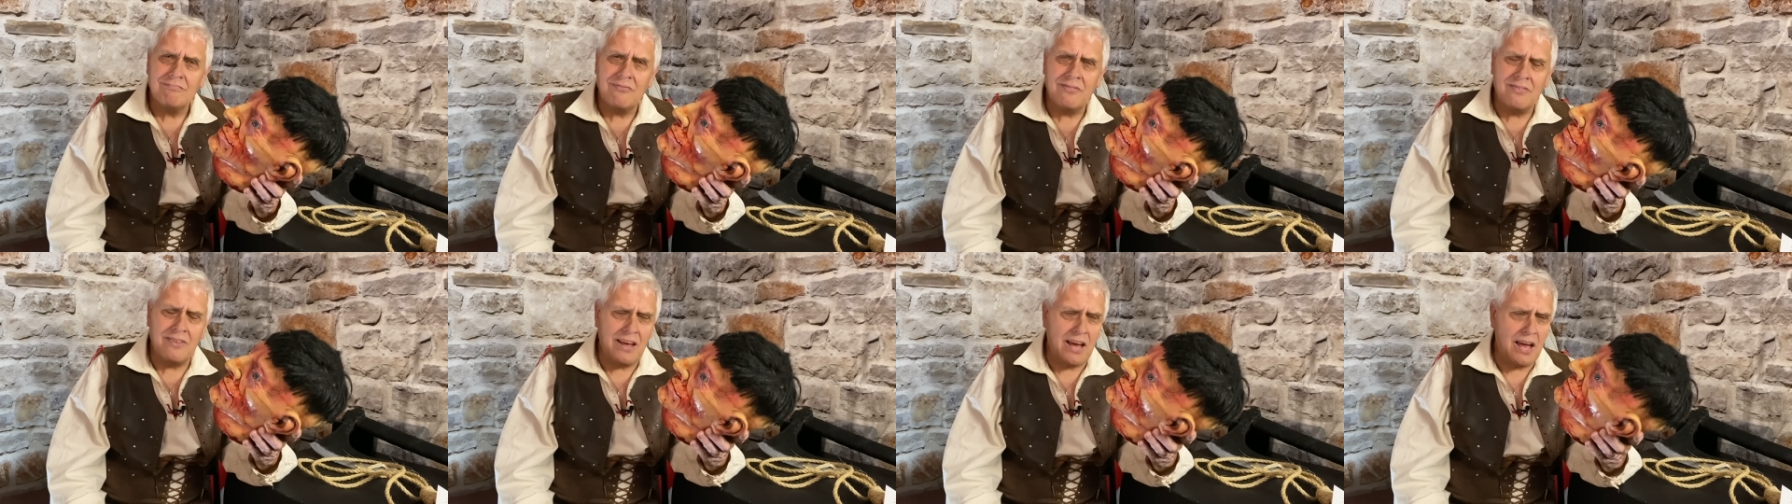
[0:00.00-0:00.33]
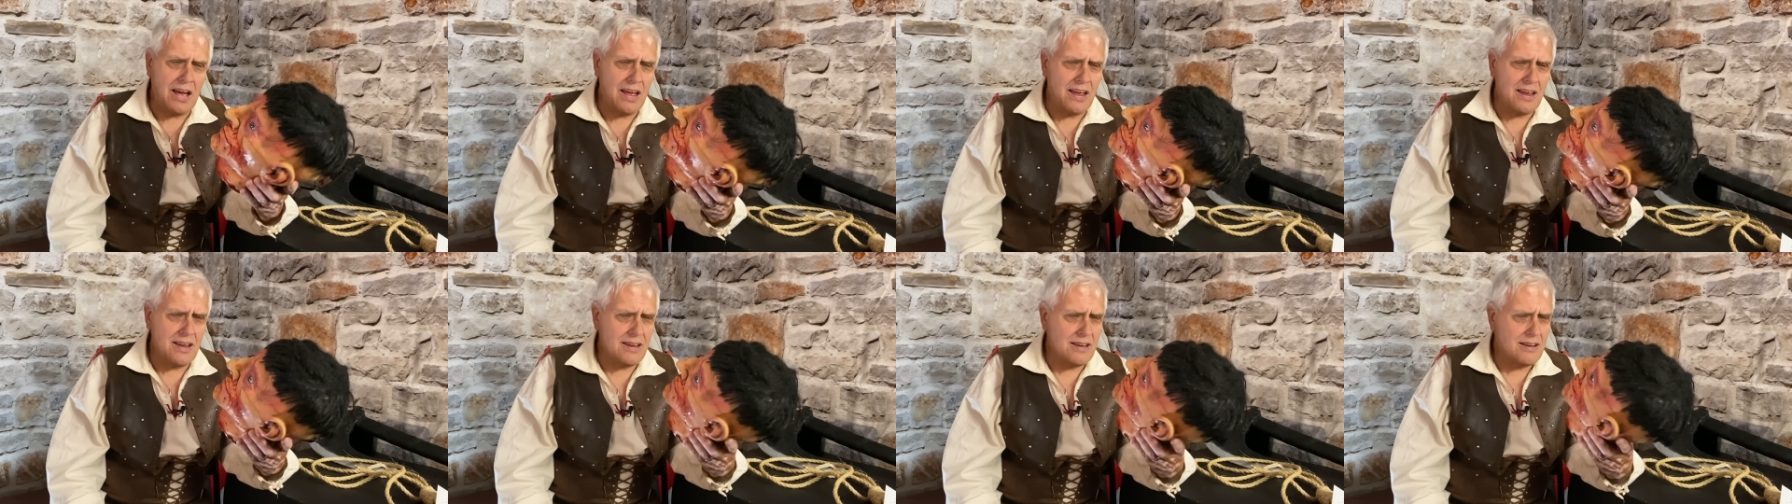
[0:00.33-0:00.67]

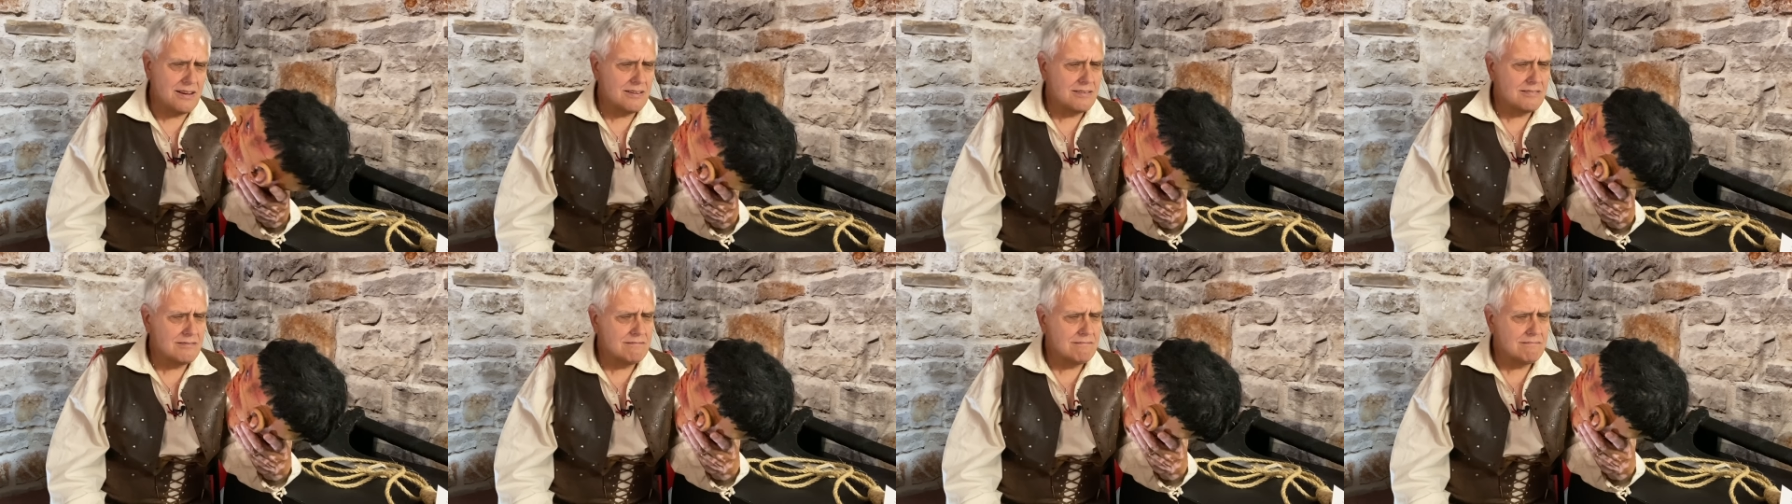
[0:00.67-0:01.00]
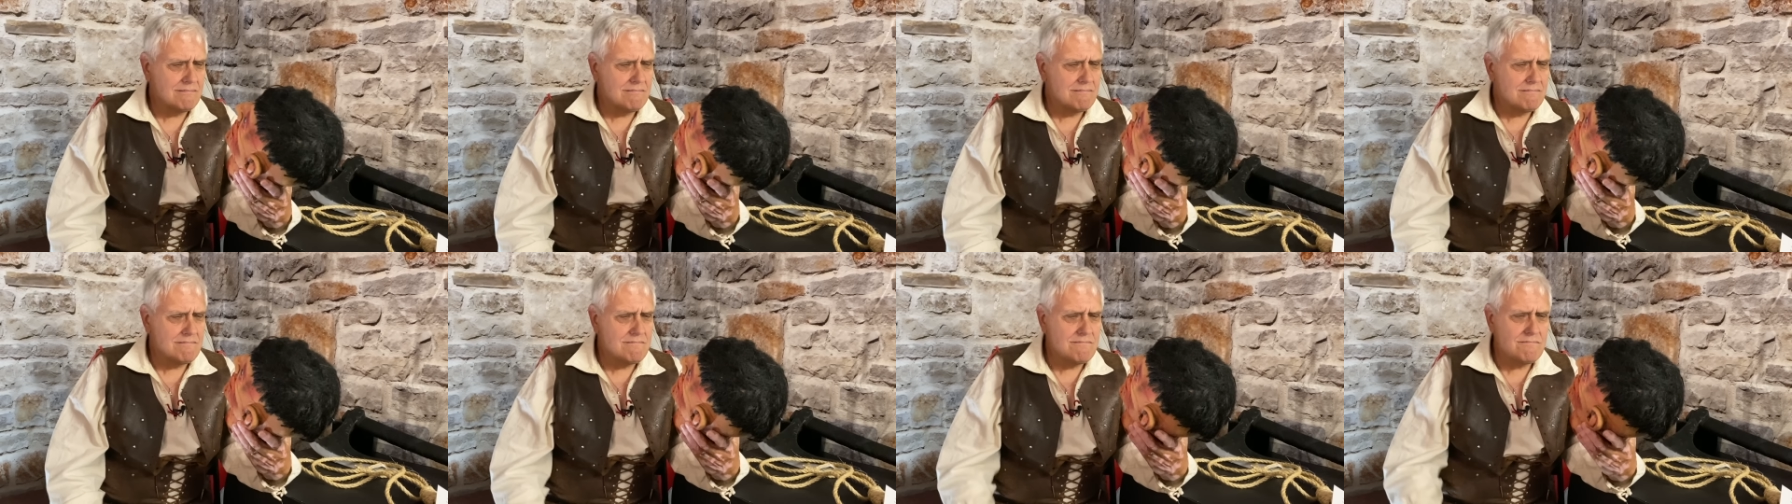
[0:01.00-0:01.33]
they
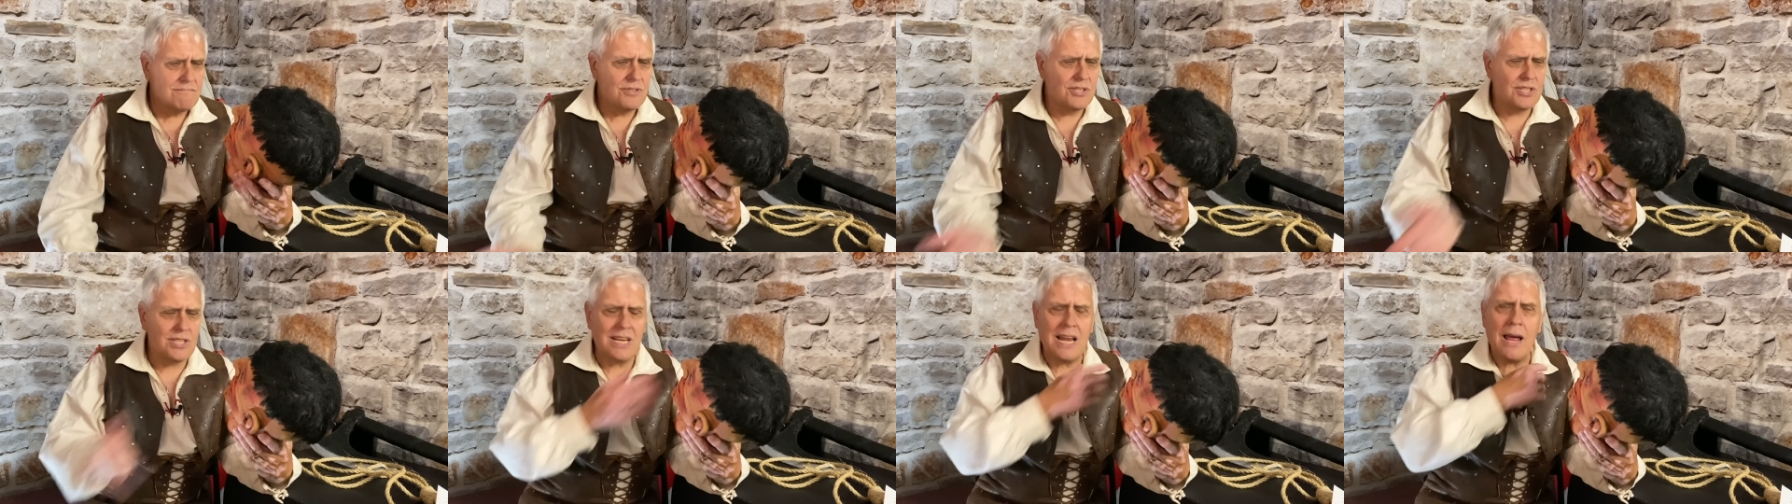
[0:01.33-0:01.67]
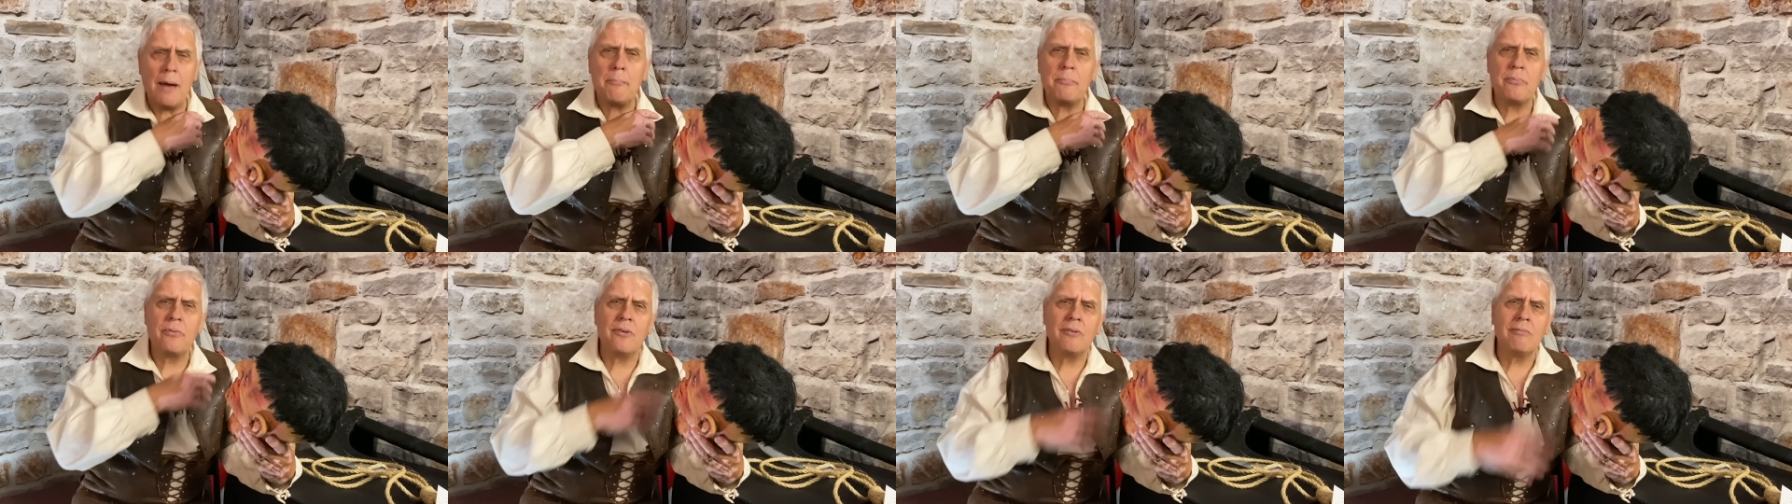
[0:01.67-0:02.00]

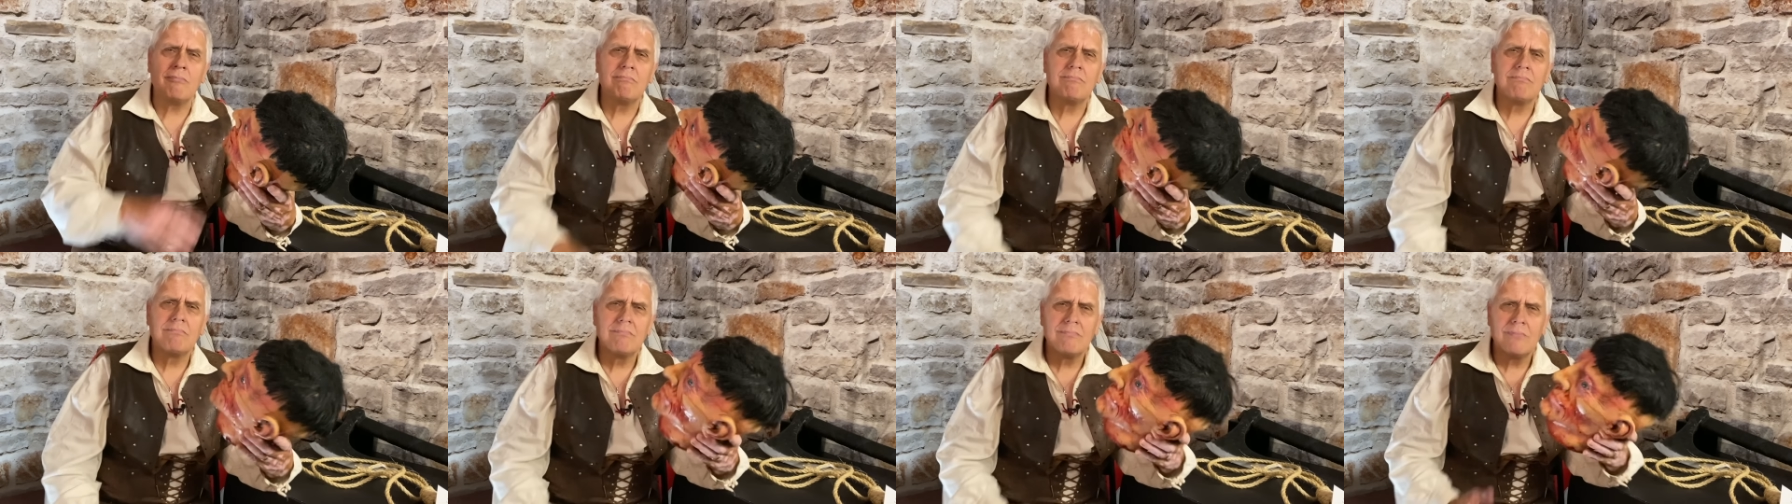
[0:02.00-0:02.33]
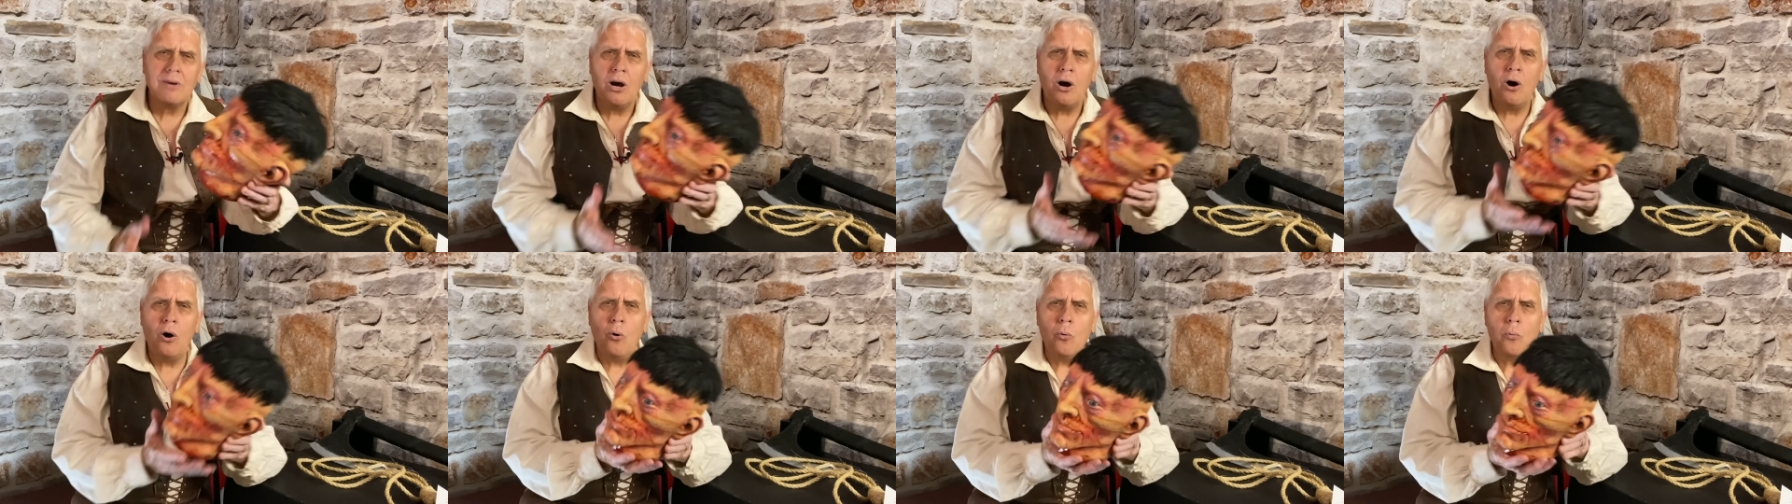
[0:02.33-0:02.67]
slap them,
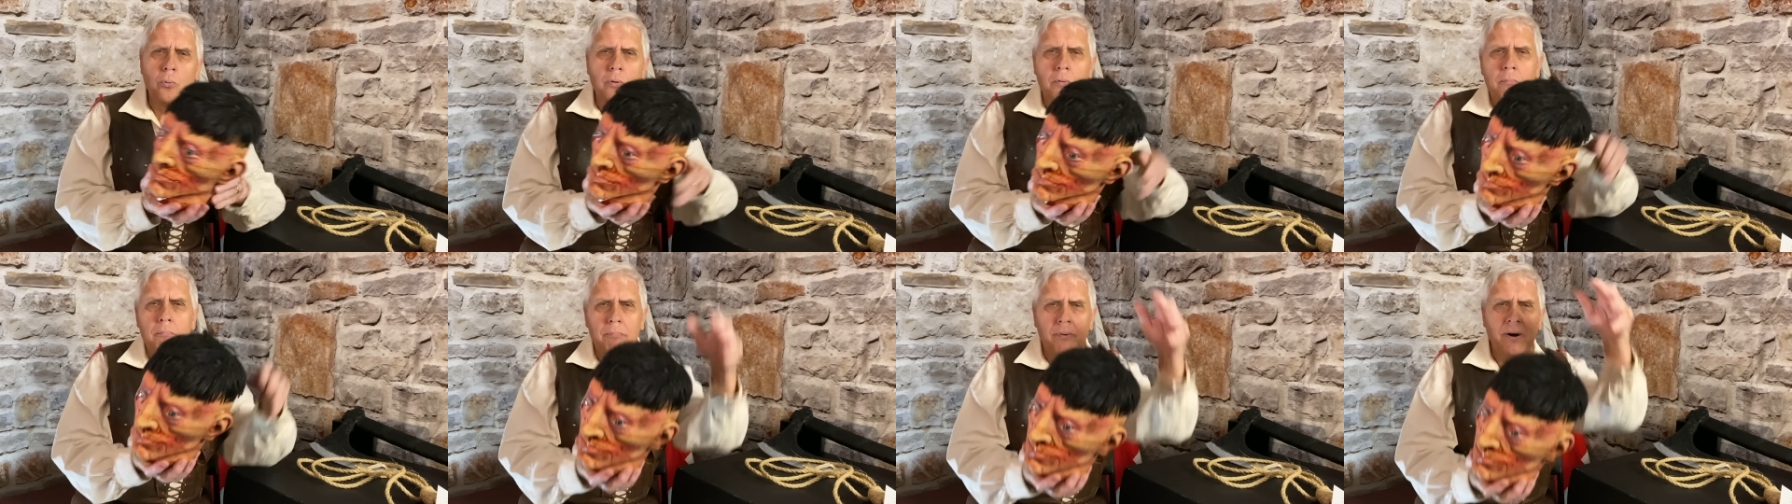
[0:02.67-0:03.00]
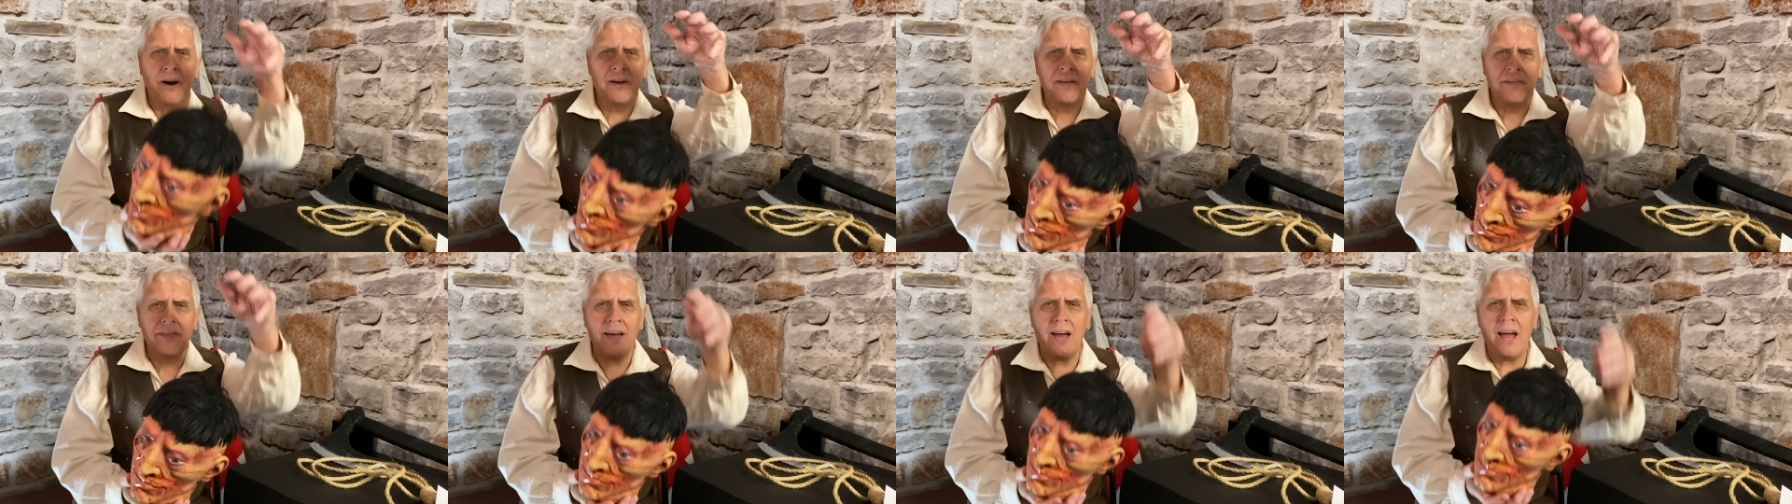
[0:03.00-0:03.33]
hold them
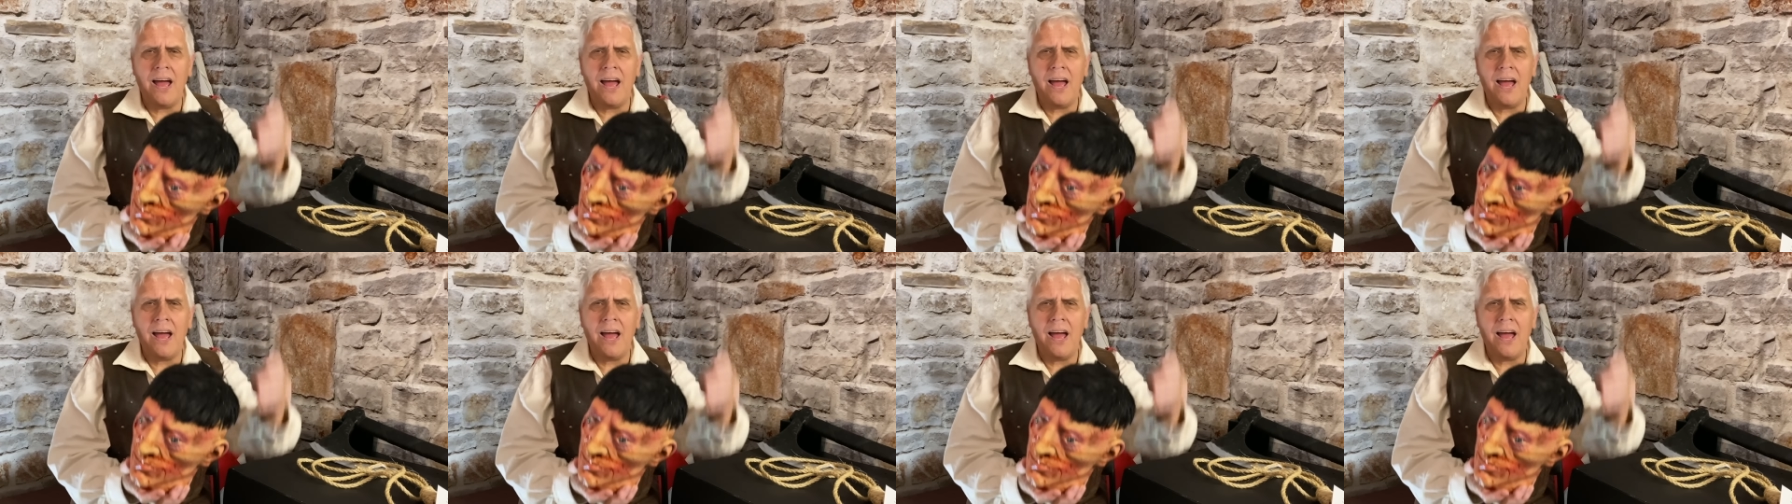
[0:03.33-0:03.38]
by the